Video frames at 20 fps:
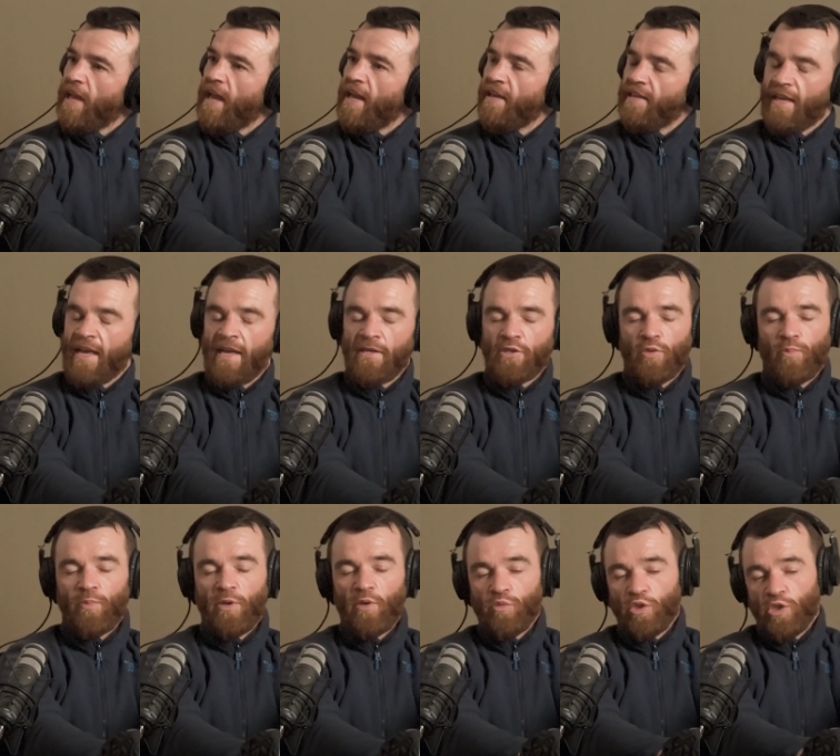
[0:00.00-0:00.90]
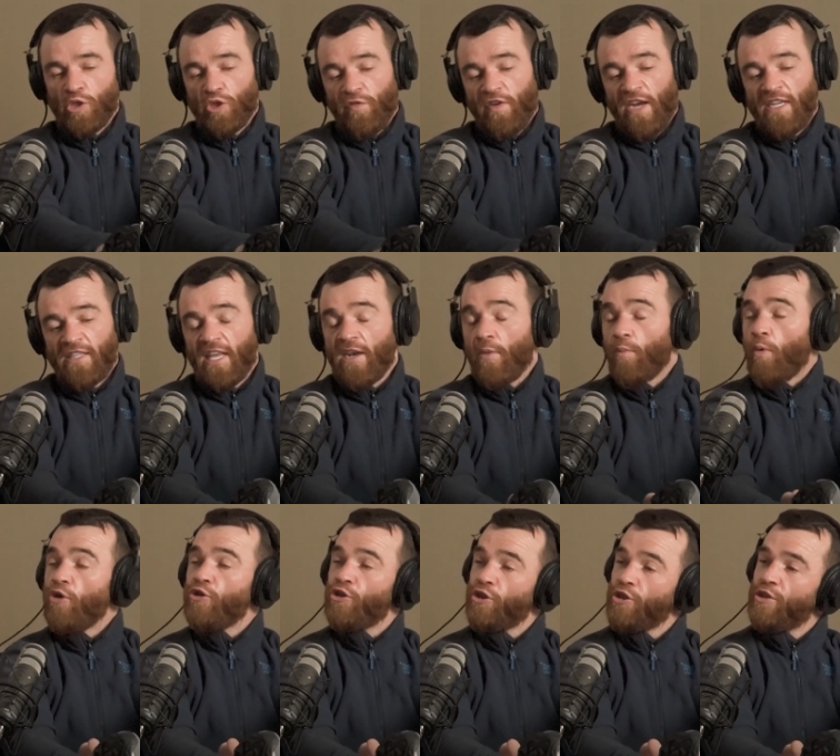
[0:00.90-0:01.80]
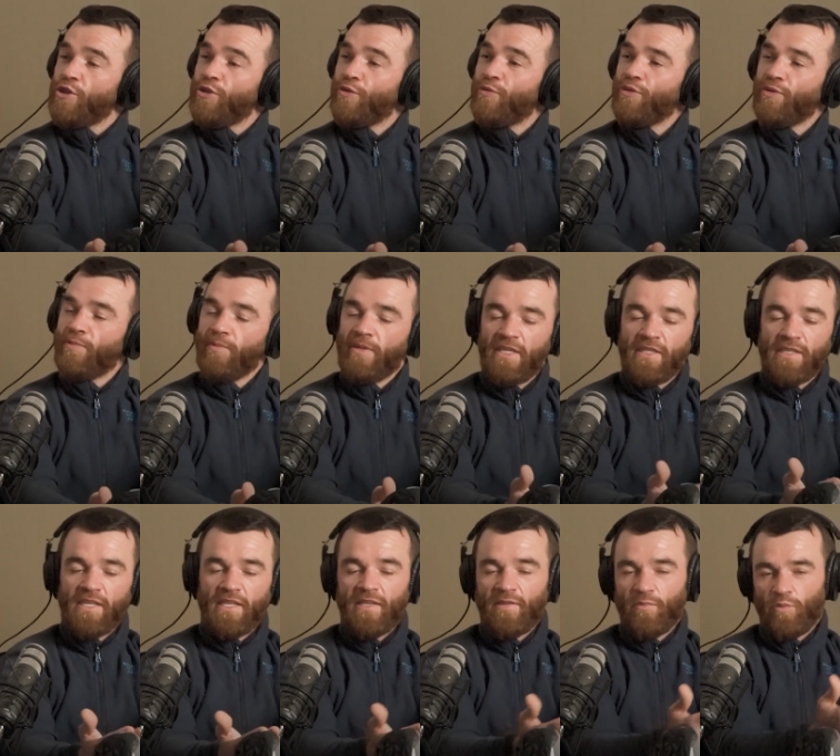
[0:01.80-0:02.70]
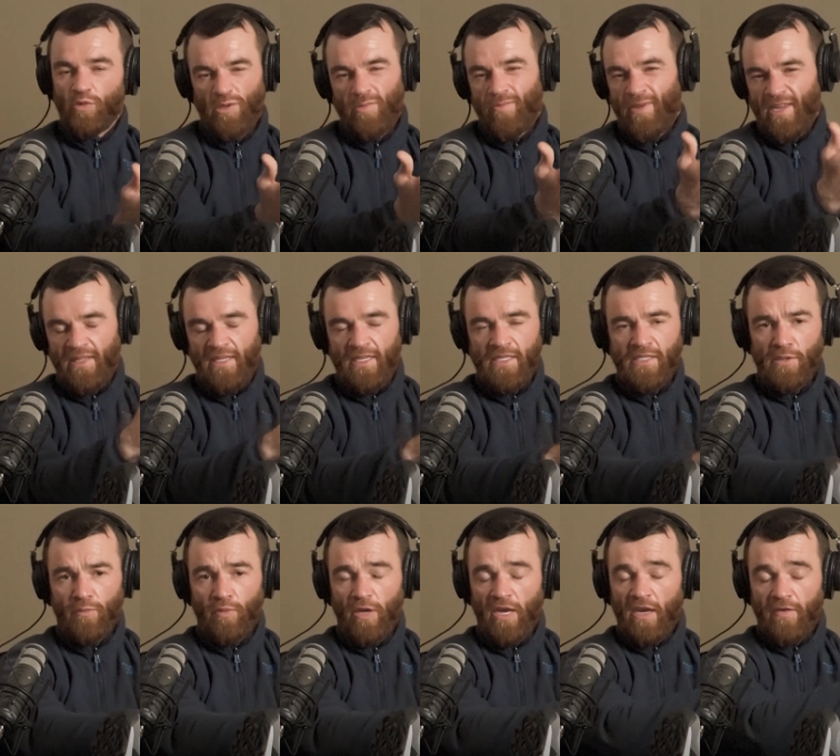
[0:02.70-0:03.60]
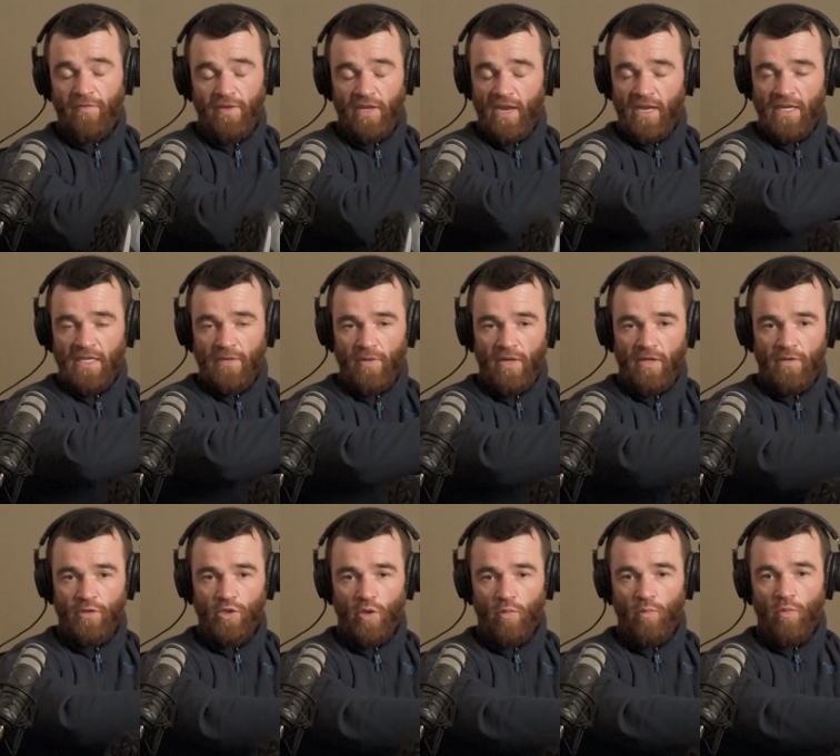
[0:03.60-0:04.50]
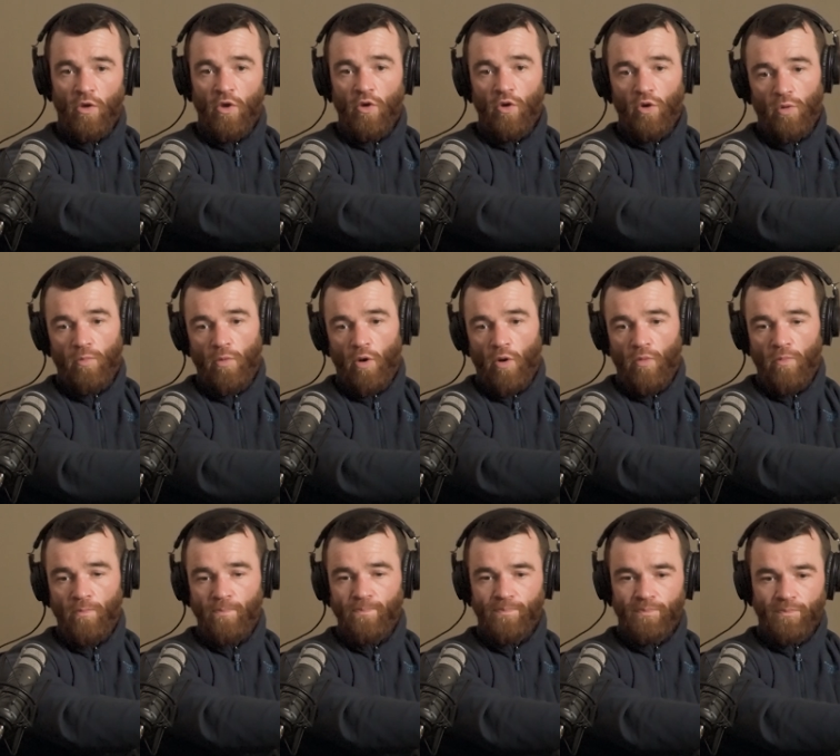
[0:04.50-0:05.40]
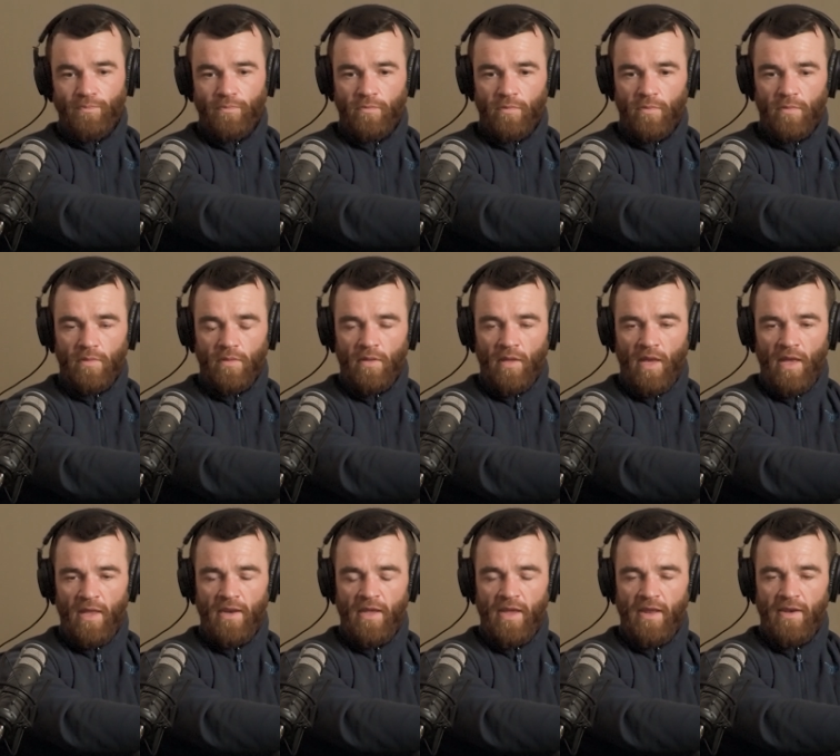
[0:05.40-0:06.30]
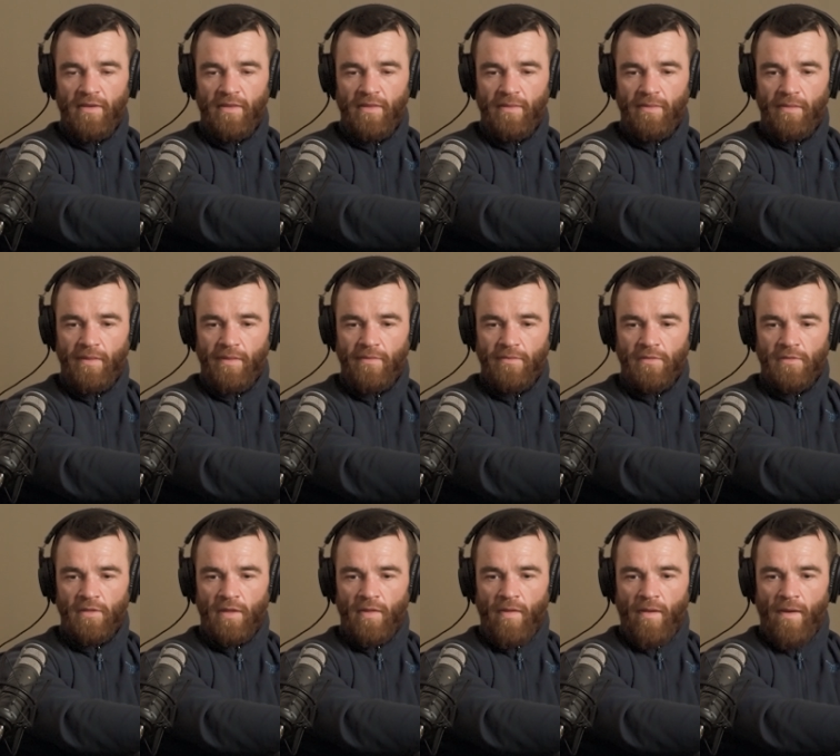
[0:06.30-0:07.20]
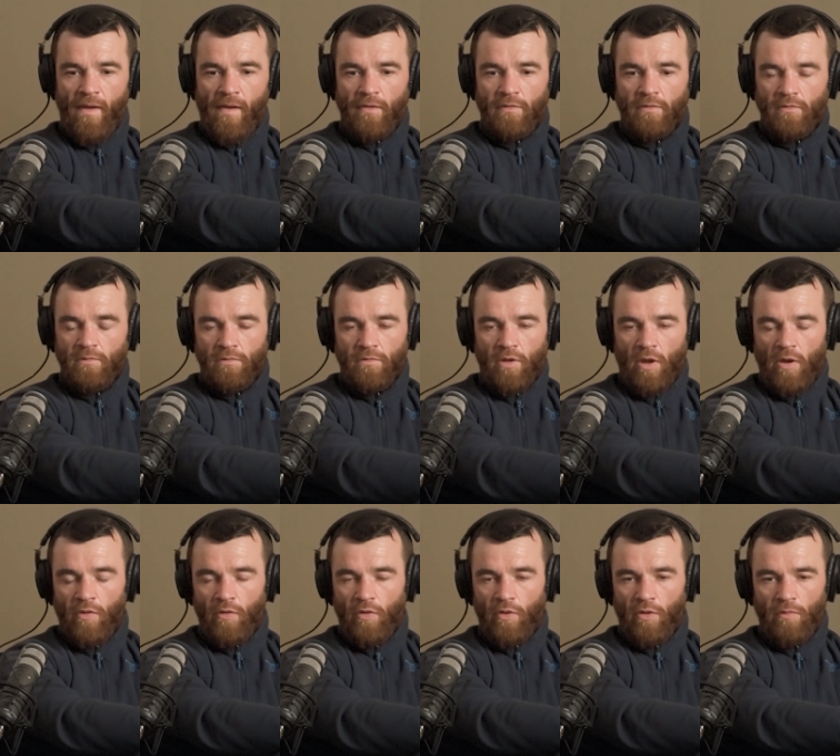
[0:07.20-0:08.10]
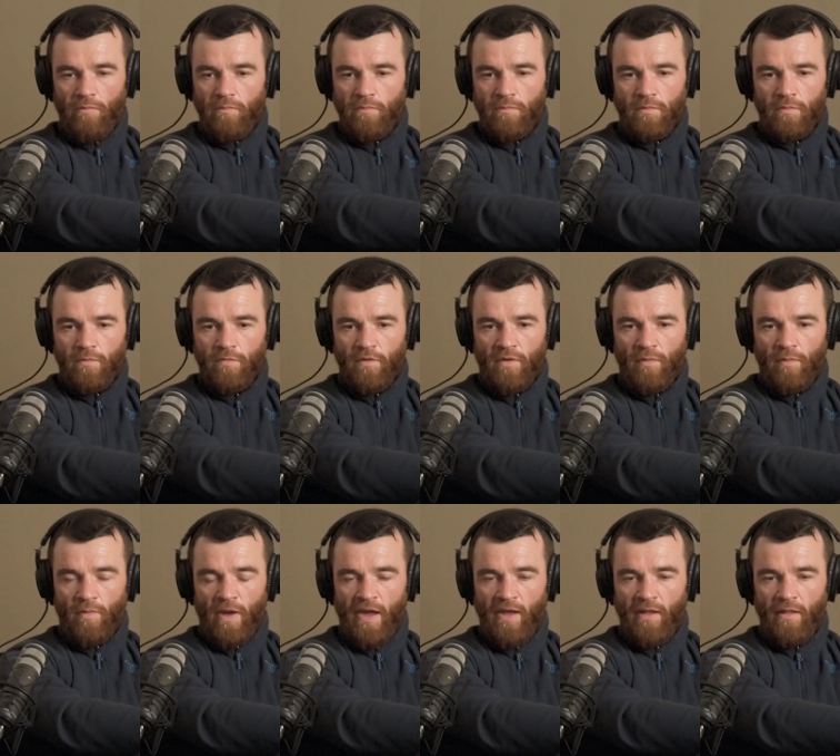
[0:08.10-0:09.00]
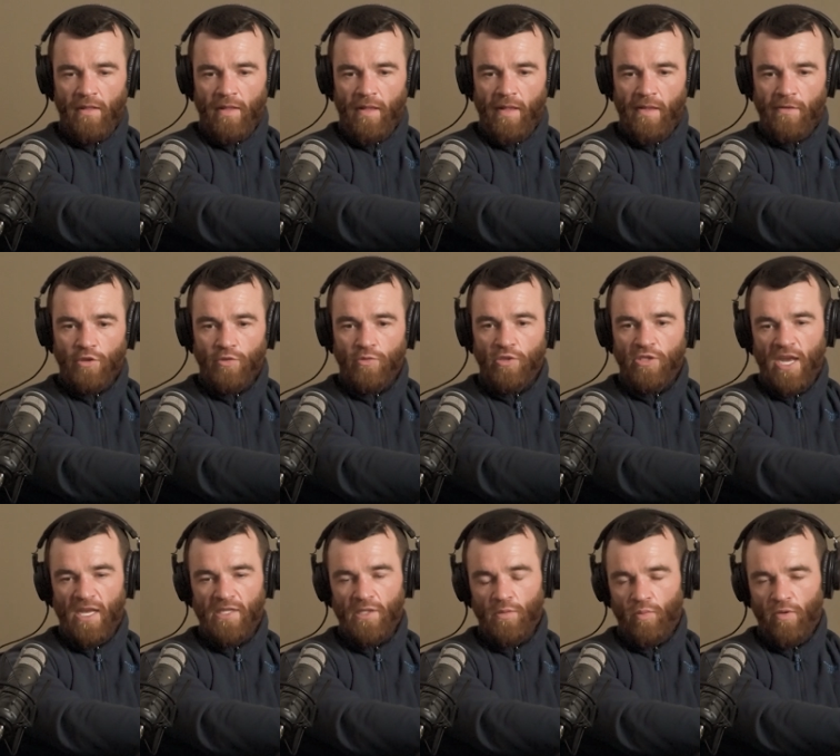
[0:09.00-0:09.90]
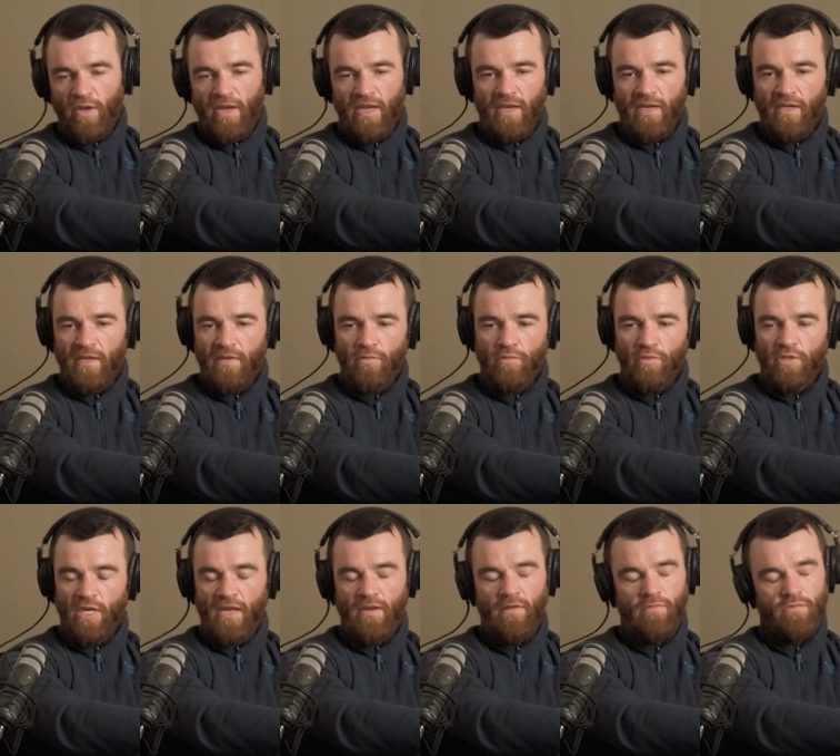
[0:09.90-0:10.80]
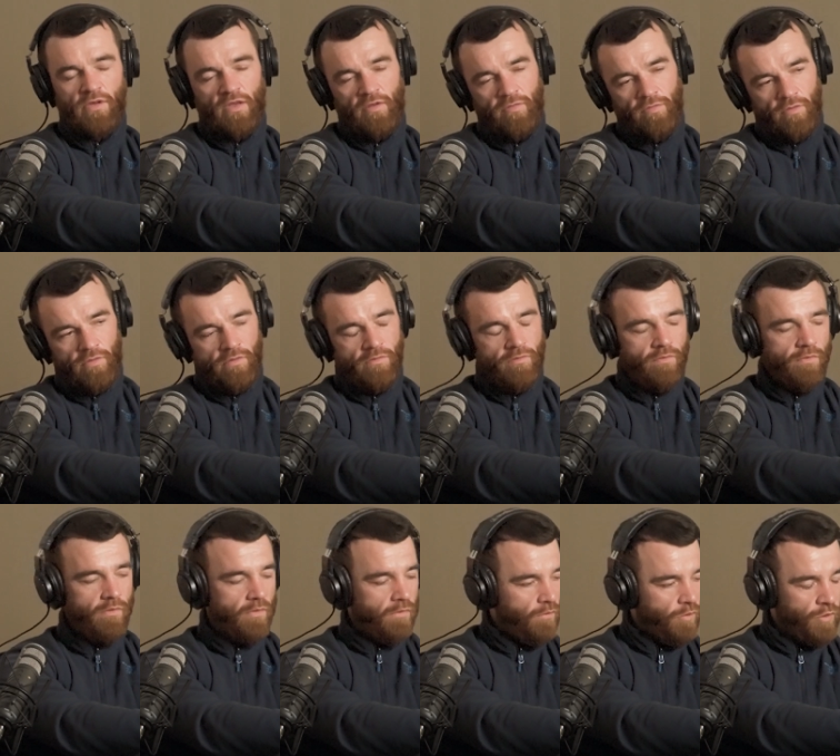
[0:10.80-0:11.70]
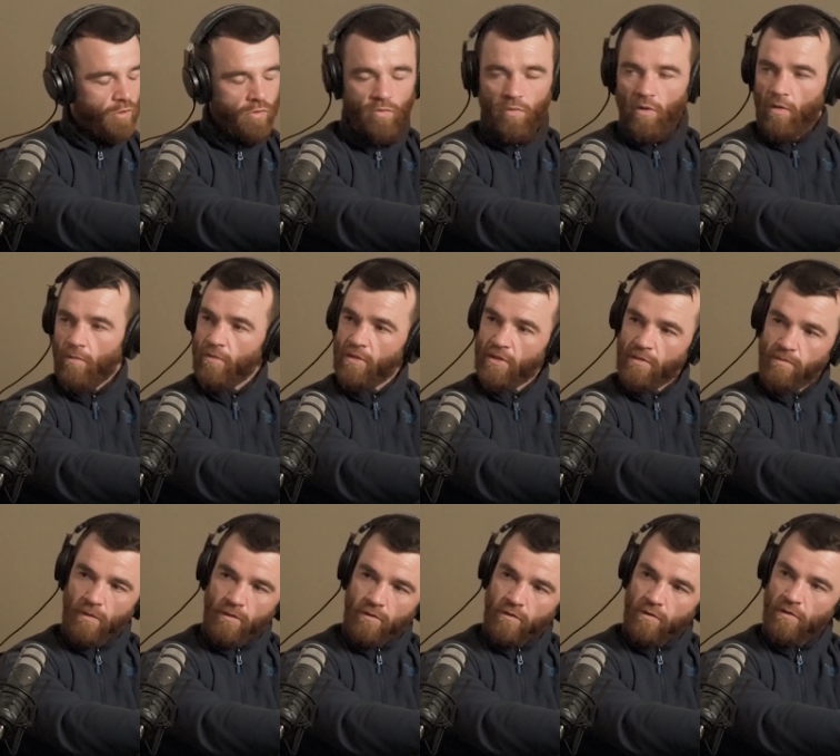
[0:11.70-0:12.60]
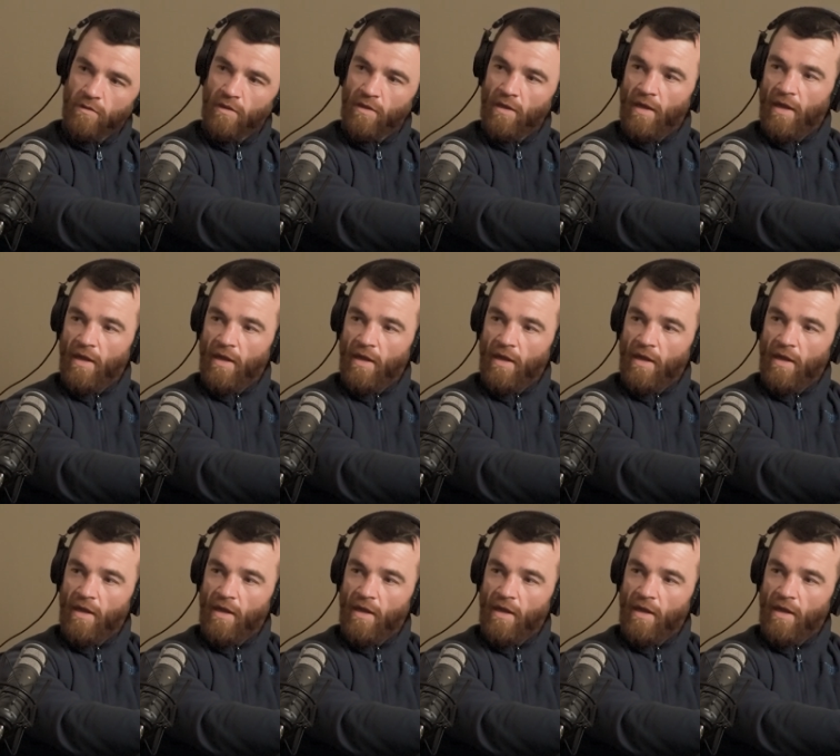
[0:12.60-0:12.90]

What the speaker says: Yeah, so, but it was his fight that I wanted, you know what I mean? And it was made easy work a bit anyway. So, come home. And then, nothing come for a while. So I started working and I was like, fuck, what's going on with this boxing?